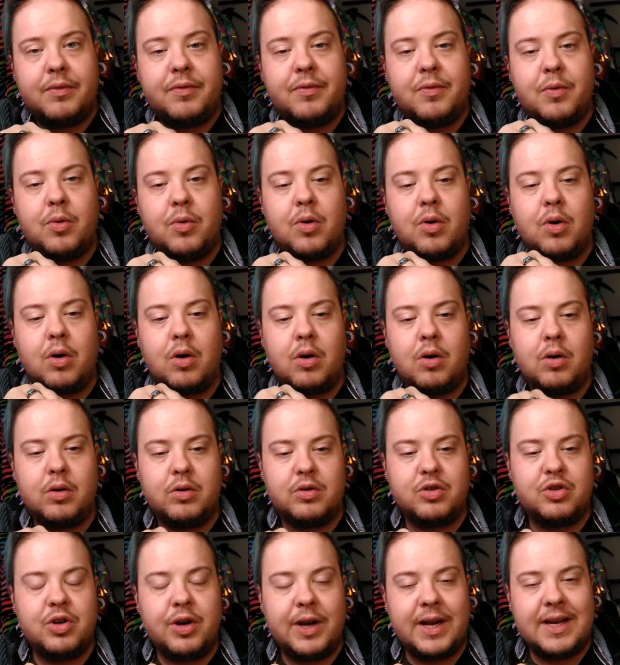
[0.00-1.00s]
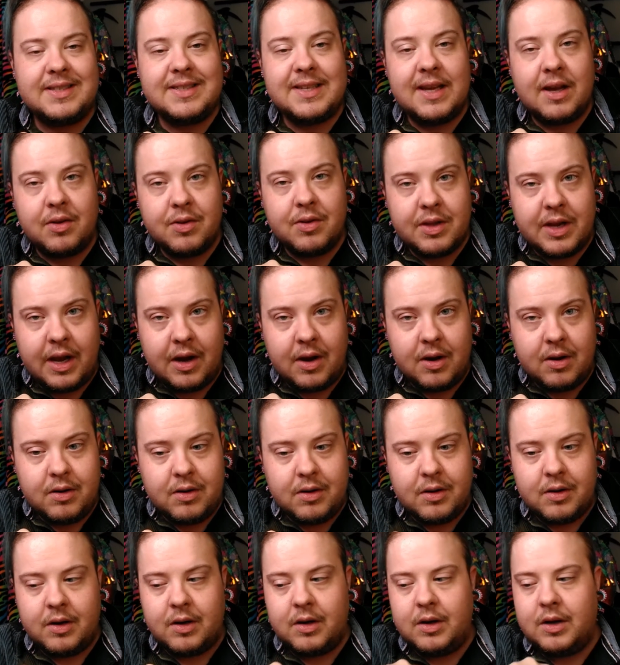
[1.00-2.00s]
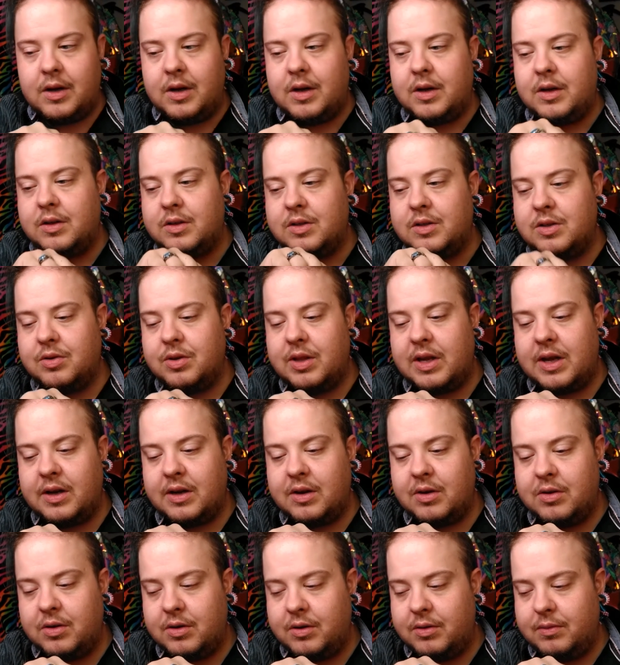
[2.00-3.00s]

for trans healthcare. So that